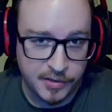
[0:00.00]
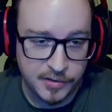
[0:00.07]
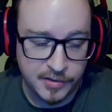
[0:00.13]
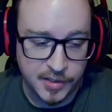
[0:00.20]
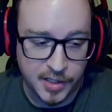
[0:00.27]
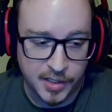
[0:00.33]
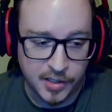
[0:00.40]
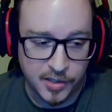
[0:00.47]

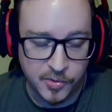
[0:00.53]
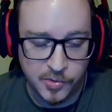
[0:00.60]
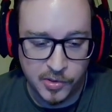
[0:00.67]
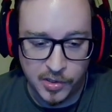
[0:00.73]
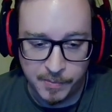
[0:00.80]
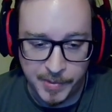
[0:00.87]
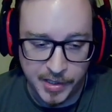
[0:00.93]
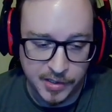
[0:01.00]
or I'll
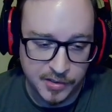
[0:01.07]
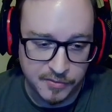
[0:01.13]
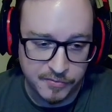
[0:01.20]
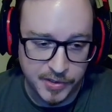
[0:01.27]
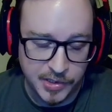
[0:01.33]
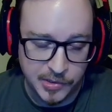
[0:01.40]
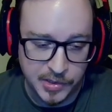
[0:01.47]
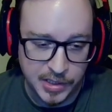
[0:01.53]
make another
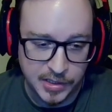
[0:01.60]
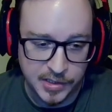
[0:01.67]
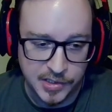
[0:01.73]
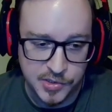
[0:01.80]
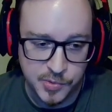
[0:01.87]
video like this.